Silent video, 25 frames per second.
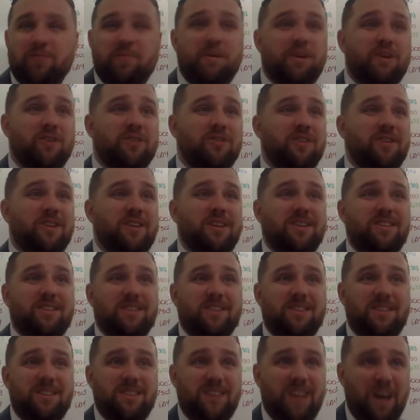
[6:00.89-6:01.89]
because it links
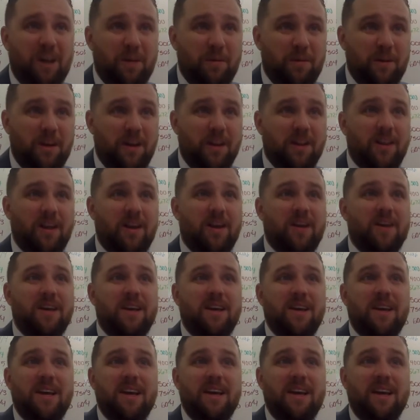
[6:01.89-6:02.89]
to salmonella
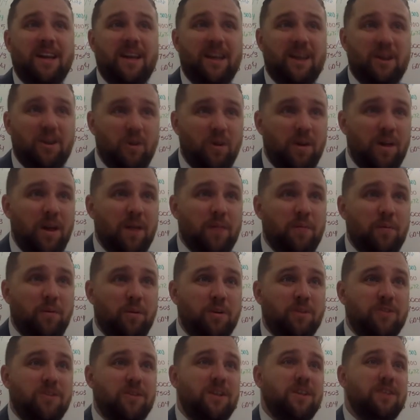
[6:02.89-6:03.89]
and E. coli
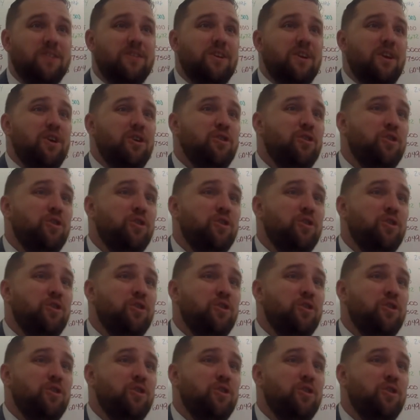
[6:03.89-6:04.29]
poisonings.